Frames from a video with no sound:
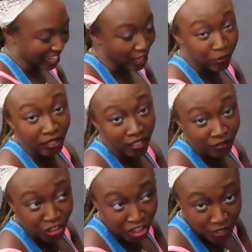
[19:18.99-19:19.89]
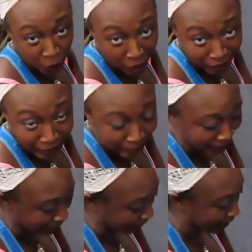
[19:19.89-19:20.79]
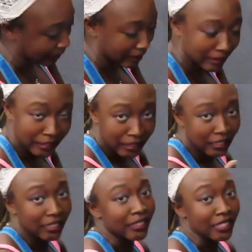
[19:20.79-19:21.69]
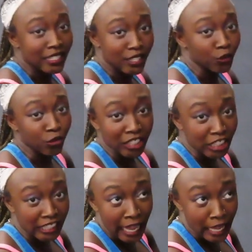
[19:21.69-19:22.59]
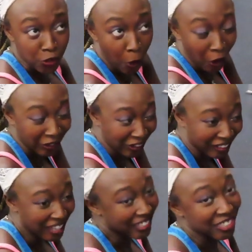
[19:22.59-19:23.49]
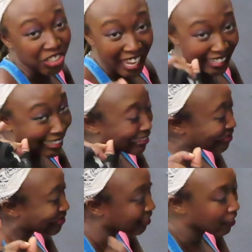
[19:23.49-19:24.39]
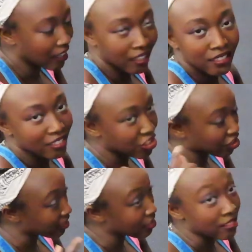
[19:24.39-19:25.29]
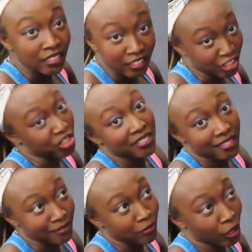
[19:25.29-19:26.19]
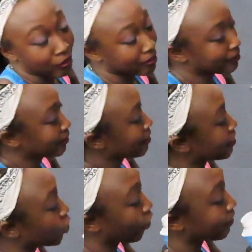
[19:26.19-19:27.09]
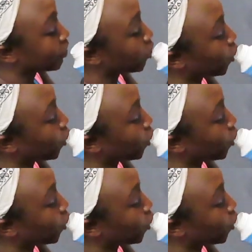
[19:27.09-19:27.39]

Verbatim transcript: is not a plug for just water, but uh, this is some really good ass water. Jaden, it's just delicious, bro. Good.